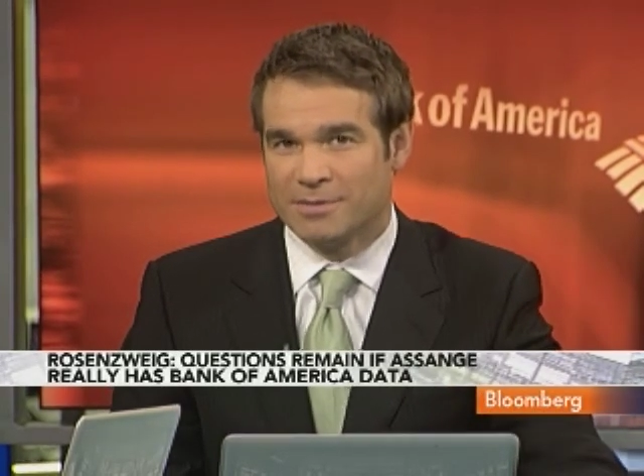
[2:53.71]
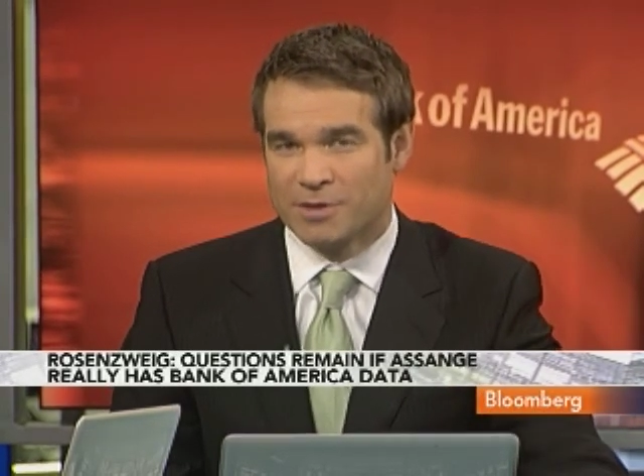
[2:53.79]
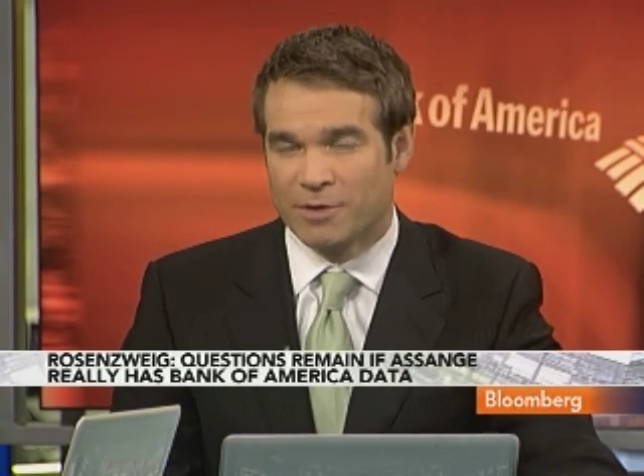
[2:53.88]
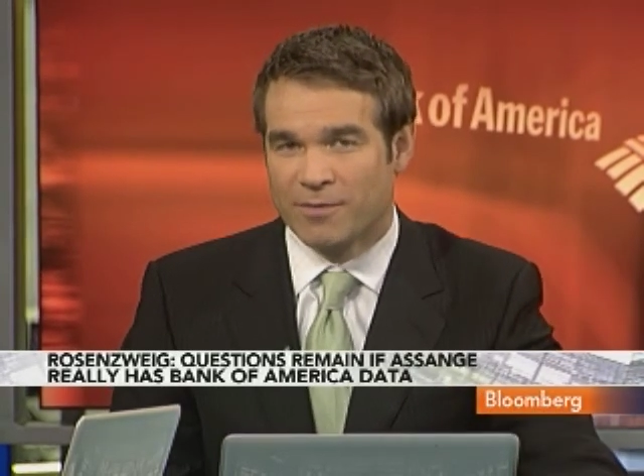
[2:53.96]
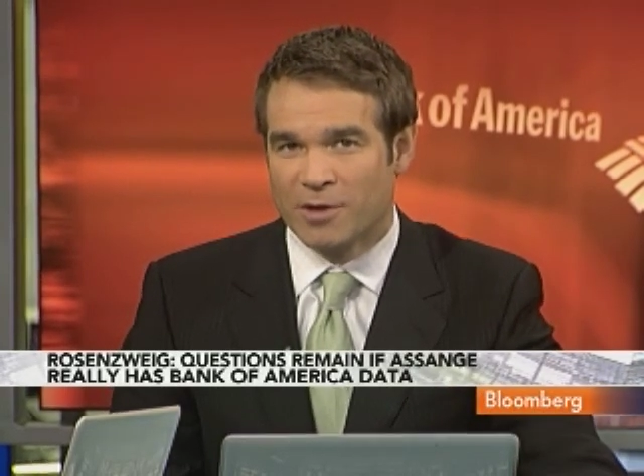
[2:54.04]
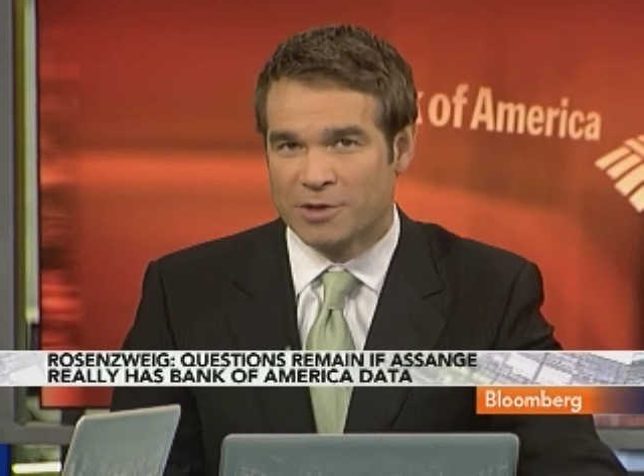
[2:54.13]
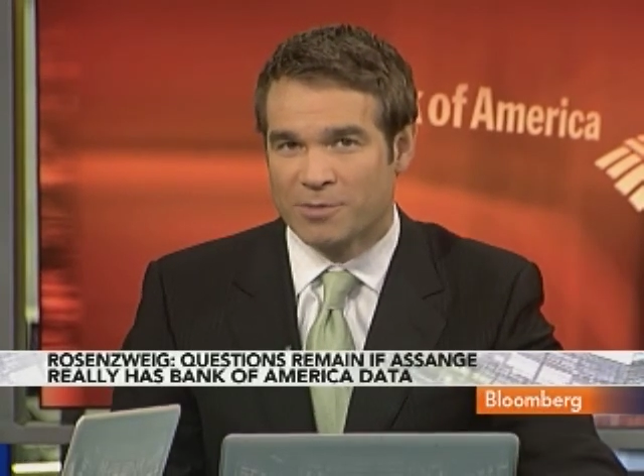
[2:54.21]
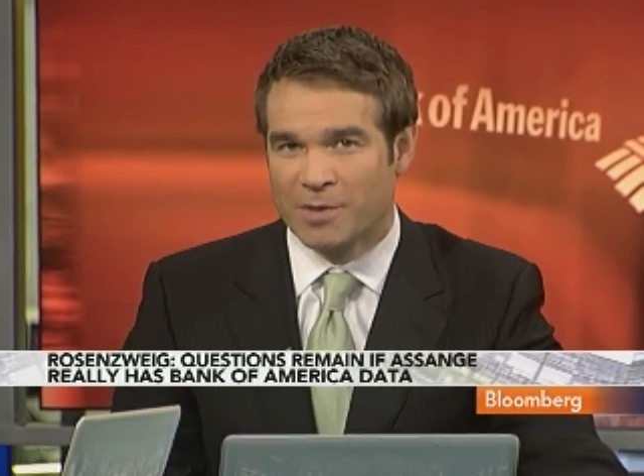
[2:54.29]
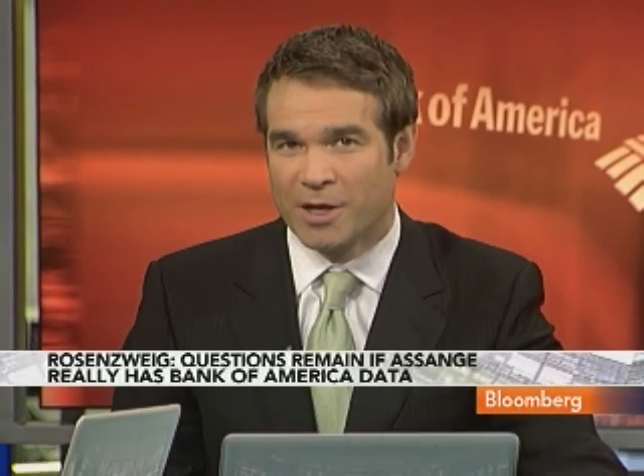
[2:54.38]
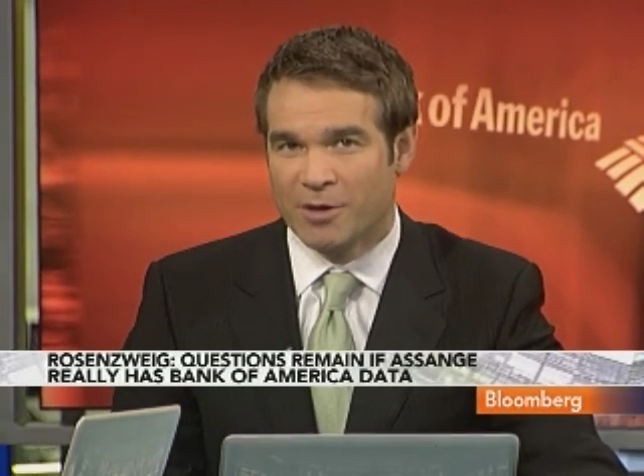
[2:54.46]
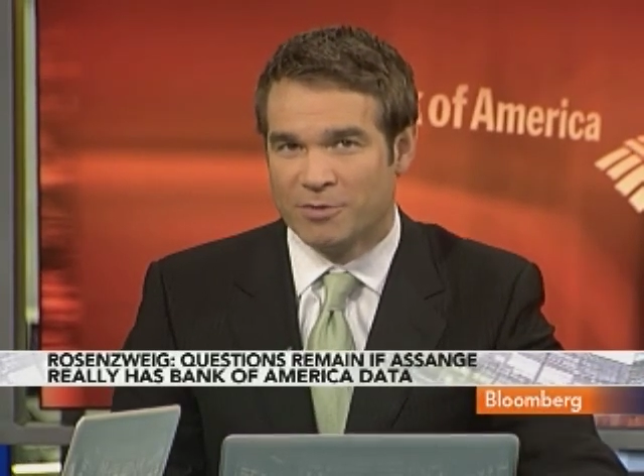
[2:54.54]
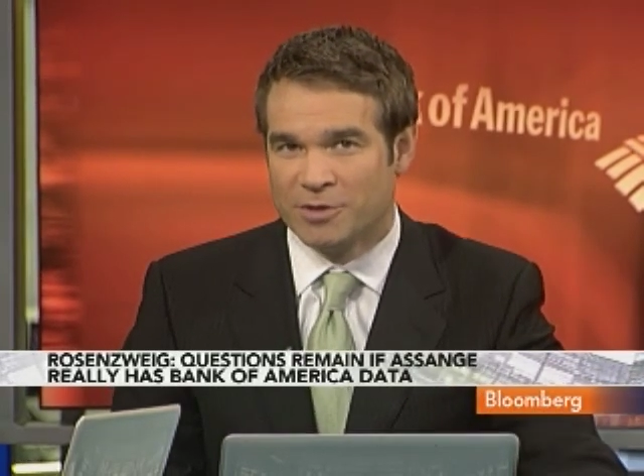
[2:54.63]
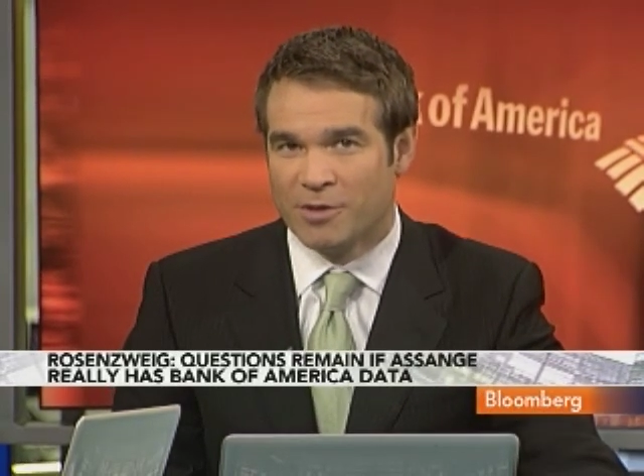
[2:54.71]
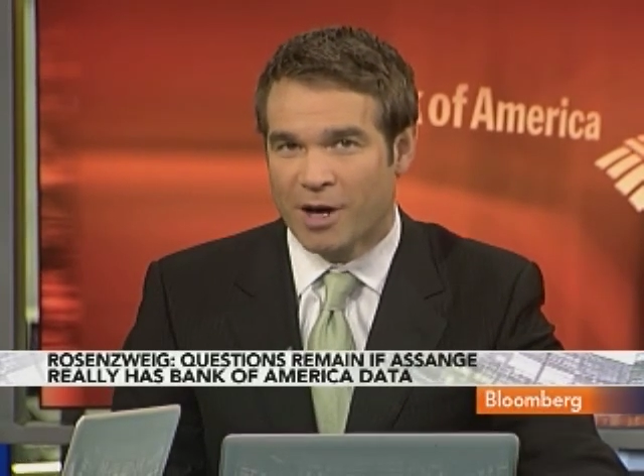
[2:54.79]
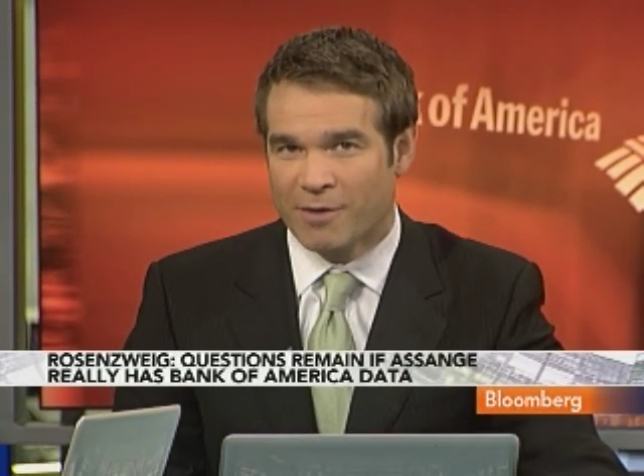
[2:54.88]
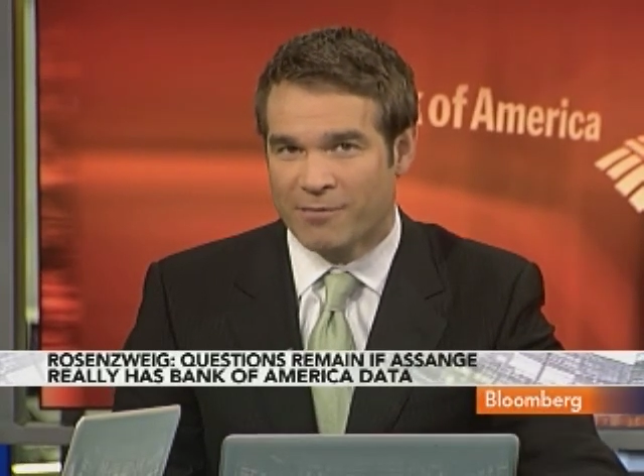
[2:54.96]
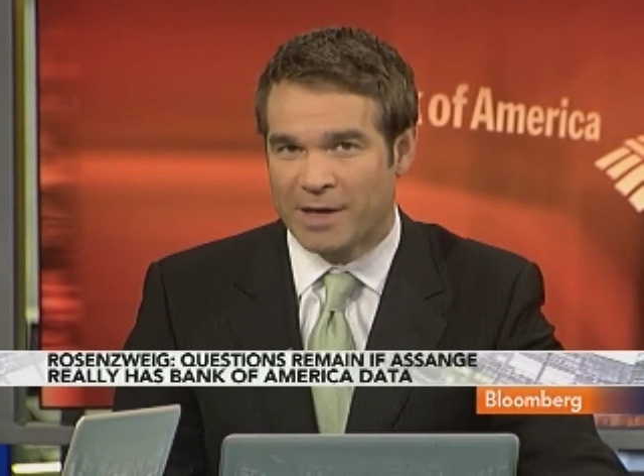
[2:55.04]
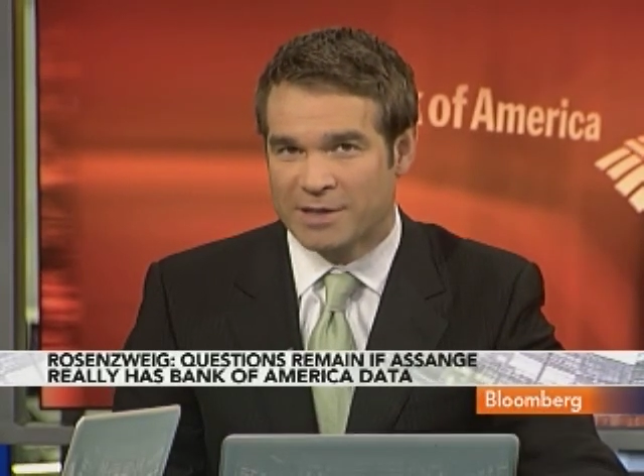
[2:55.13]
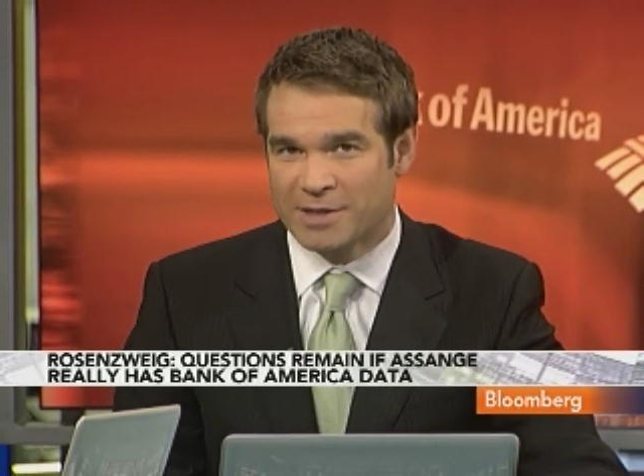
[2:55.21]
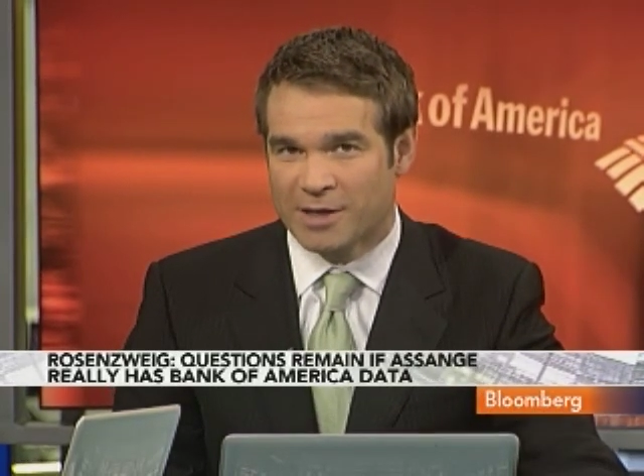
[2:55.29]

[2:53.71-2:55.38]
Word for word: so far as we know, do not face